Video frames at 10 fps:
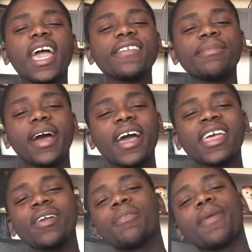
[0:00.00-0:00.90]
Hey
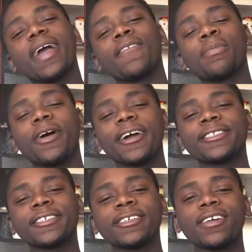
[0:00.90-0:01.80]
everybody, we're back with
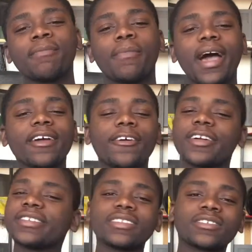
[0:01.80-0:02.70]
part 2 of my
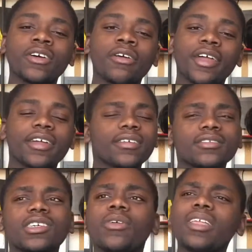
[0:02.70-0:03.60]
origin story.
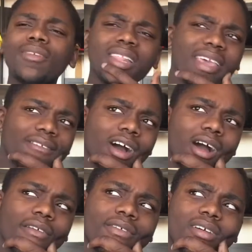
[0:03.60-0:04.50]
So where did we leave
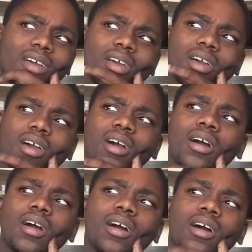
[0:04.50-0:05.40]
off?
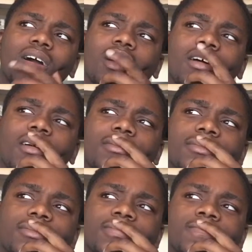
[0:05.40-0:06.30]

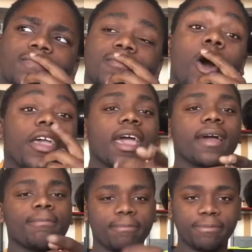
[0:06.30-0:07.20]
Oh
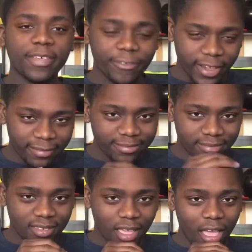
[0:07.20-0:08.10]
yeah, 5th grade.
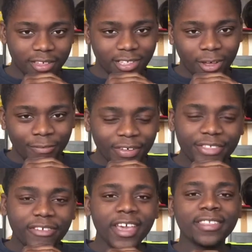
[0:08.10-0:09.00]
So
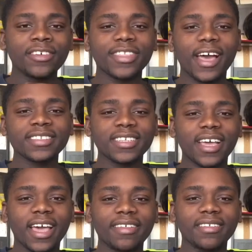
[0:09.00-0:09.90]
5th grade
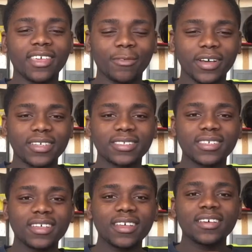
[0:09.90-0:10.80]
2009 it was.
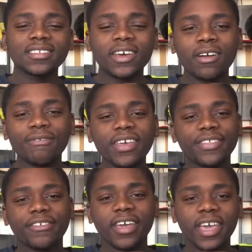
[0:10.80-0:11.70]
So in
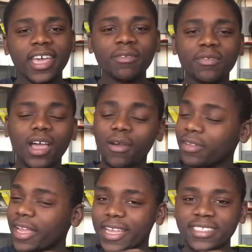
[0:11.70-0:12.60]
5th grade,
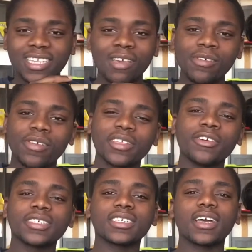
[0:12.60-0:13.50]
like I said, we were in
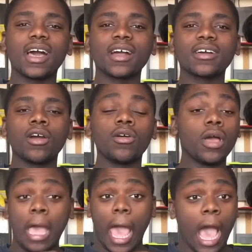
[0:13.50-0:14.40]
North
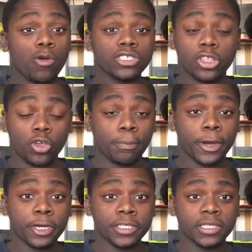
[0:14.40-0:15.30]
Chicago. I was a new
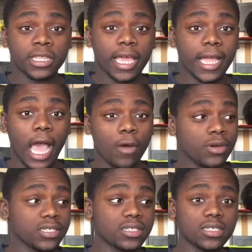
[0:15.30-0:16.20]
person. I
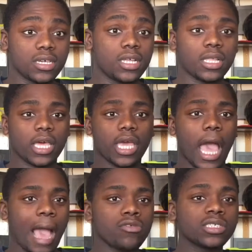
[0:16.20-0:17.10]

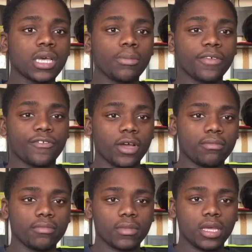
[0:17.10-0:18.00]
was coming
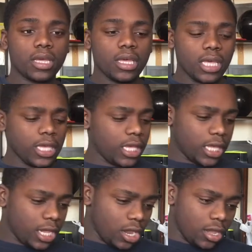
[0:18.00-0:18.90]
from
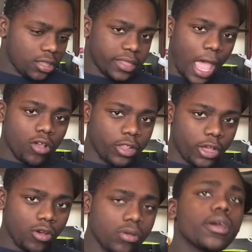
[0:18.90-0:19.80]
here, down
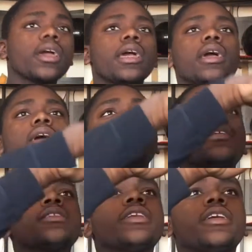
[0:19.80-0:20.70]
low,
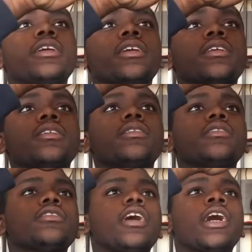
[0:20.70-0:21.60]
to
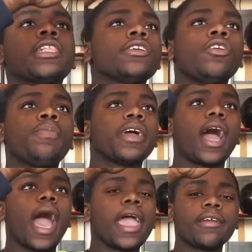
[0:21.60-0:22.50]
a little bit
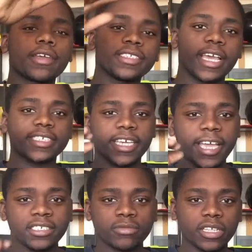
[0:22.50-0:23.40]
higher because the
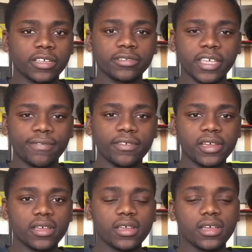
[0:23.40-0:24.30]
education was a little
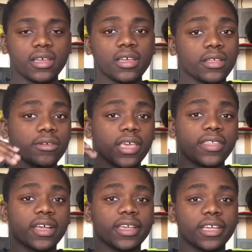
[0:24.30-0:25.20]
different. Okay,
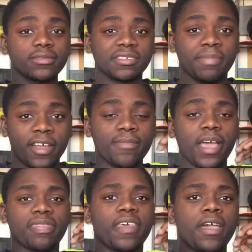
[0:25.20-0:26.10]
the education was better
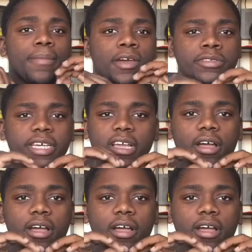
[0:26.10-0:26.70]
back there, but it was